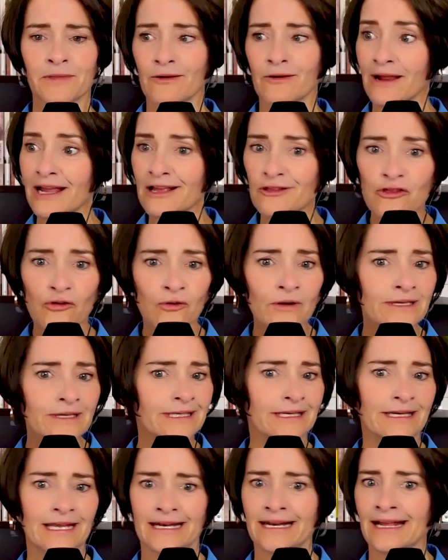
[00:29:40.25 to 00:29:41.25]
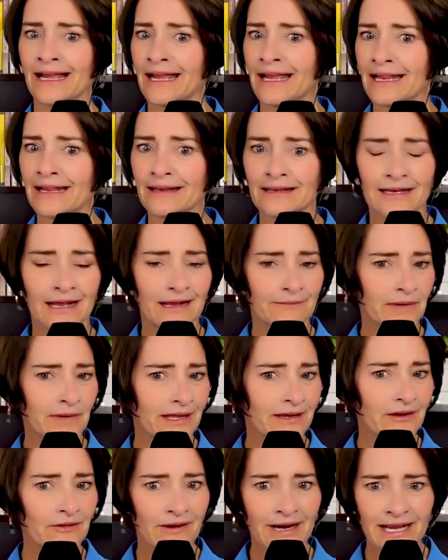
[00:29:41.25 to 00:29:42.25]
Greg Thornton, and I'm
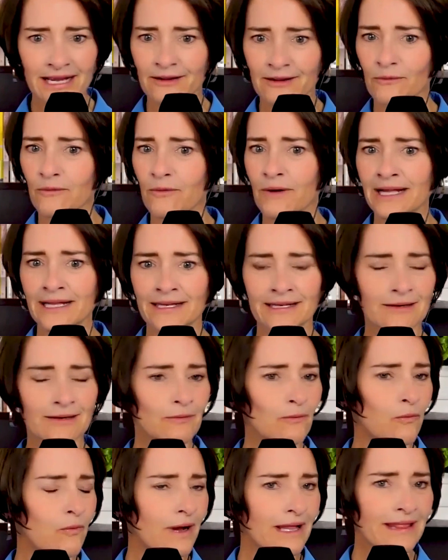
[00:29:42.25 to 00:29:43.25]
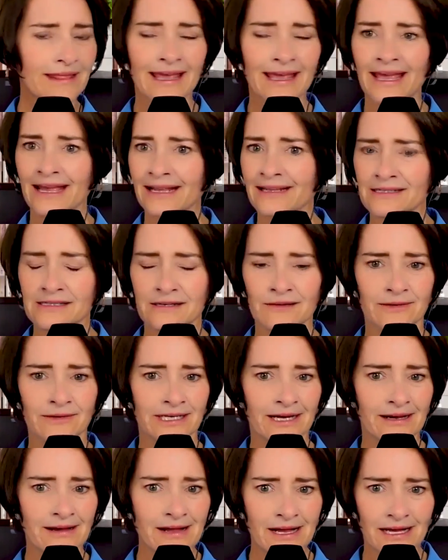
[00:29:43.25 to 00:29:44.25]
like, Greg, what the heck is
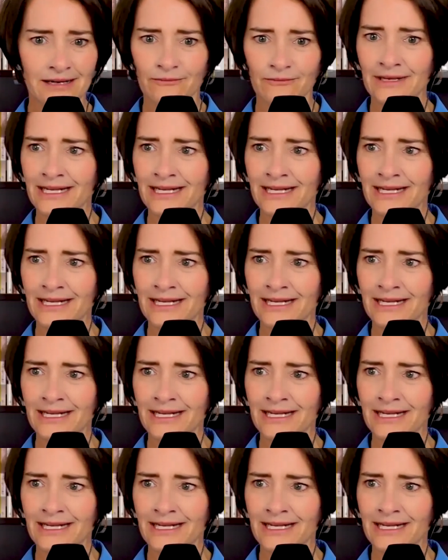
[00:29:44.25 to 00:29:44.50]
going on?